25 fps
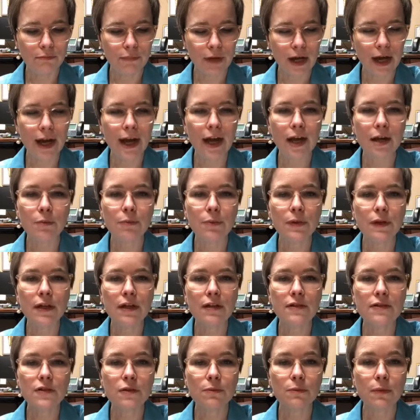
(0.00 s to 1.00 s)
had a
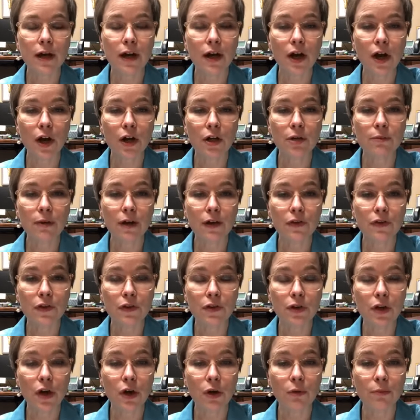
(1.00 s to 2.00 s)
peace in my heart about the
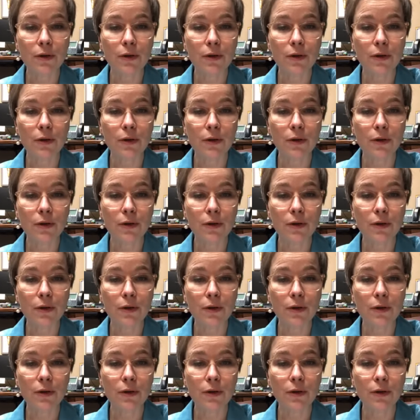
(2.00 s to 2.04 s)
no,